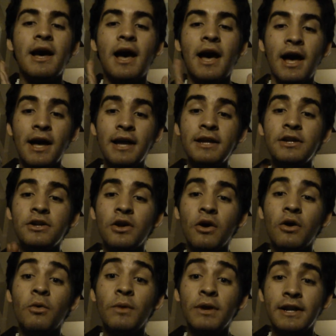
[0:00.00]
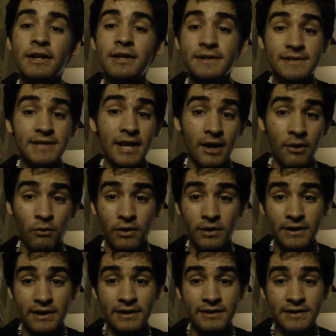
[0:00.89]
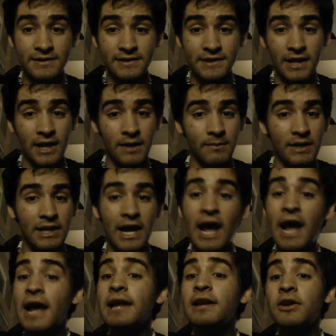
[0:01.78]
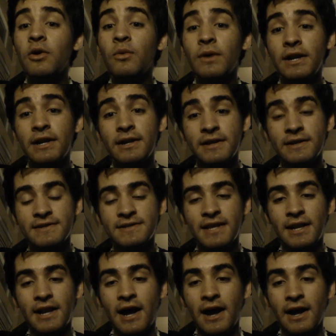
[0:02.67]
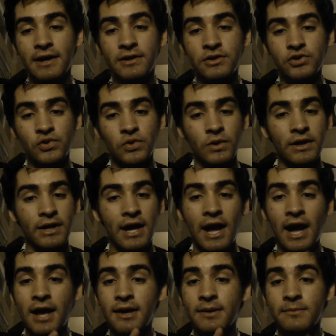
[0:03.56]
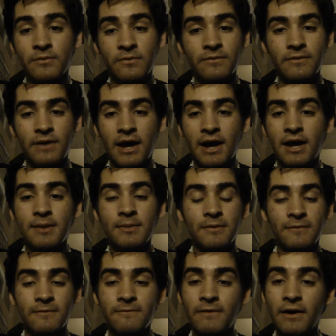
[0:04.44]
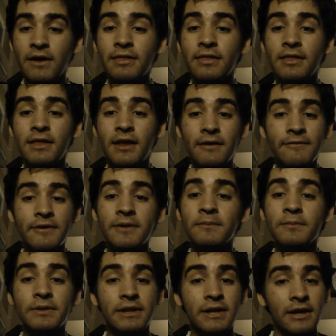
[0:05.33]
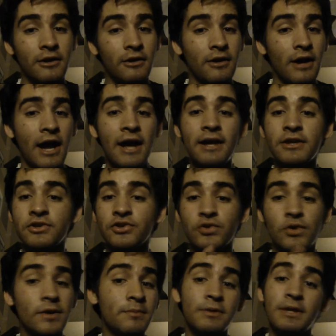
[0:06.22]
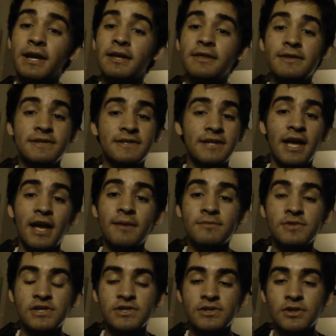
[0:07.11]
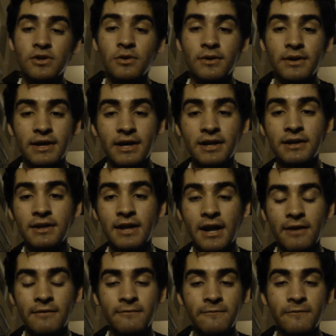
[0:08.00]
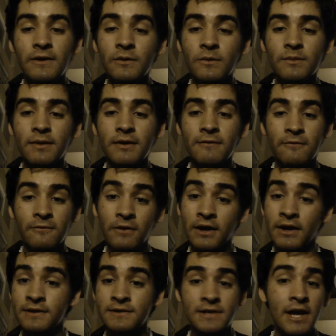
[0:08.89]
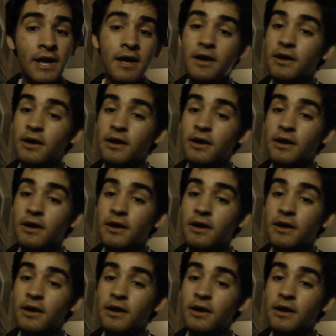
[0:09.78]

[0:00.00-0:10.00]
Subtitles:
I know what it is that I want in this game, and I know what it is that I enjoy. I am a fun-loving player. I enjoy playing this game just to go ahead and have fun with my friends,